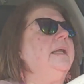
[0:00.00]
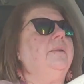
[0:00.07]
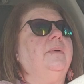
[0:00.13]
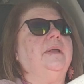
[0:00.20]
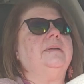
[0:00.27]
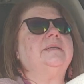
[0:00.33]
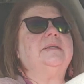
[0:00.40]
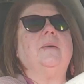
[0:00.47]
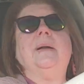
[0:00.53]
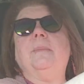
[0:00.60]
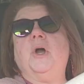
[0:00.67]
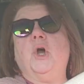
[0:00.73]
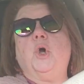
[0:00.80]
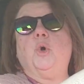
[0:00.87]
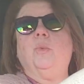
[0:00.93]
Anyway, so I'm
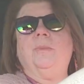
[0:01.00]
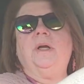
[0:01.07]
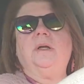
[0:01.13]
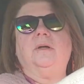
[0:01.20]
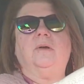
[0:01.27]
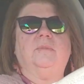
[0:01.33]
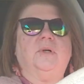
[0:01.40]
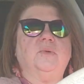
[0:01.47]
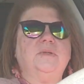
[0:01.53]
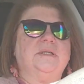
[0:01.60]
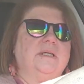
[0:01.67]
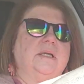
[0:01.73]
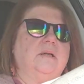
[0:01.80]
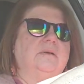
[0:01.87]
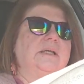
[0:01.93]
home almost.
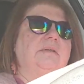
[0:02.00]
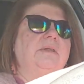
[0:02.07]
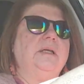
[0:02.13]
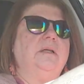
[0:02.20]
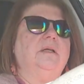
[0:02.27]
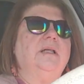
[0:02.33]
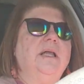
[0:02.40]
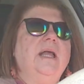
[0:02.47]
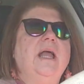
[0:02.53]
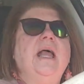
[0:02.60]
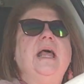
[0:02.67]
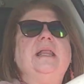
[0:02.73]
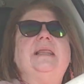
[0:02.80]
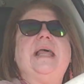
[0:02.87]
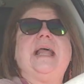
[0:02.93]
I got to go down the hill.
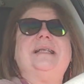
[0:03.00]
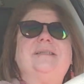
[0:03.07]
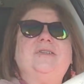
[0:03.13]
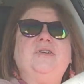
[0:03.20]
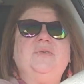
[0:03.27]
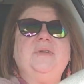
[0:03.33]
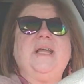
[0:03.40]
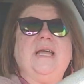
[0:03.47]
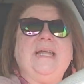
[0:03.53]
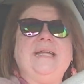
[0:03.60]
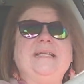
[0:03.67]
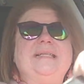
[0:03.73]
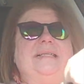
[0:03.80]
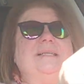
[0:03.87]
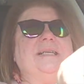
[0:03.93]
Last two
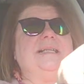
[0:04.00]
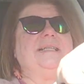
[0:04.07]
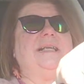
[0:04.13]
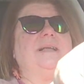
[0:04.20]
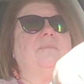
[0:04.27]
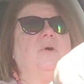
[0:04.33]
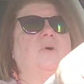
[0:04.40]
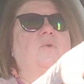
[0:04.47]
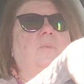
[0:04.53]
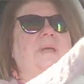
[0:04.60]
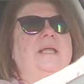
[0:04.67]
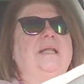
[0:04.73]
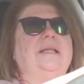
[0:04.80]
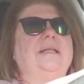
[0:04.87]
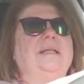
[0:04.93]
nights because I come home
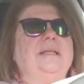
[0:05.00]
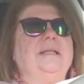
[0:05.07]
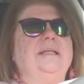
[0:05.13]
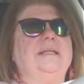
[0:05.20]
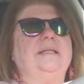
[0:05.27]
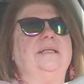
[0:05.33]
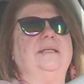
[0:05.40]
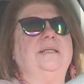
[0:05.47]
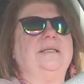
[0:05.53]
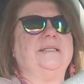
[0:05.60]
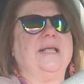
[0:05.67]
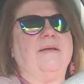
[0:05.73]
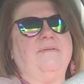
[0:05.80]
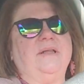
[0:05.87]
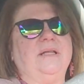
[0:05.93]
at
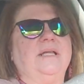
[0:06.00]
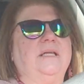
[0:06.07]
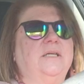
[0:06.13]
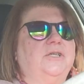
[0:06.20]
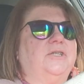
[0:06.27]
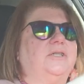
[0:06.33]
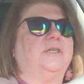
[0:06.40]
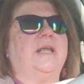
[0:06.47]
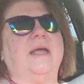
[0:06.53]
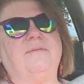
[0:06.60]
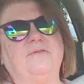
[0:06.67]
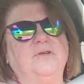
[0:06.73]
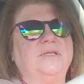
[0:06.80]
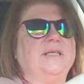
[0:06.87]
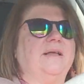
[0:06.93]
7-ish,
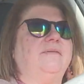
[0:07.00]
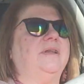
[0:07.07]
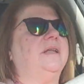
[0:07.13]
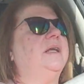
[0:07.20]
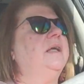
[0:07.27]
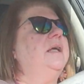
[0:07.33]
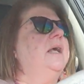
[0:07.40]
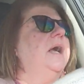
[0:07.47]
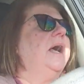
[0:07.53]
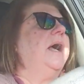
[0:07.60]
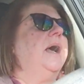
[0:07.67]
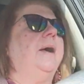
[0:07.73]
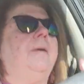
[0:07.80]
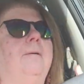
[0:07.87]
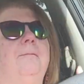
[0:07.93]
after 7.
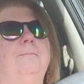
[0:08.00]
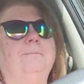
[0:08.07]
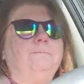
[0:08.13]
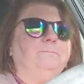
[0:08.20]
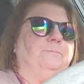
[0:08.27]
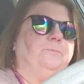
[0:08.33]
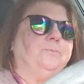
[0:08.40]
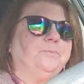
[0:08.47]
Um,